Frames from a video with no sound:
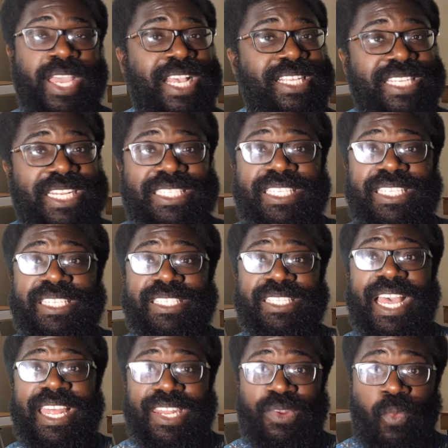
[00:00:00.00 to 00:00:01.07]
He hasn't actually
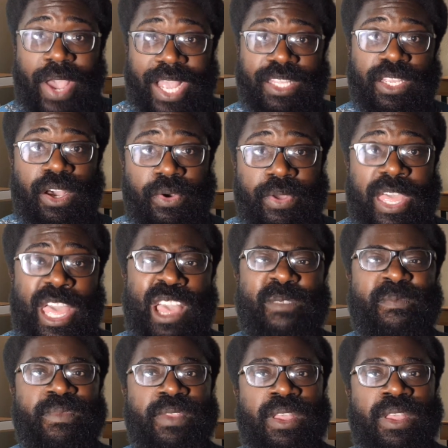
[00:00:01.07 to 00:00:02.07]
decided where to go yet,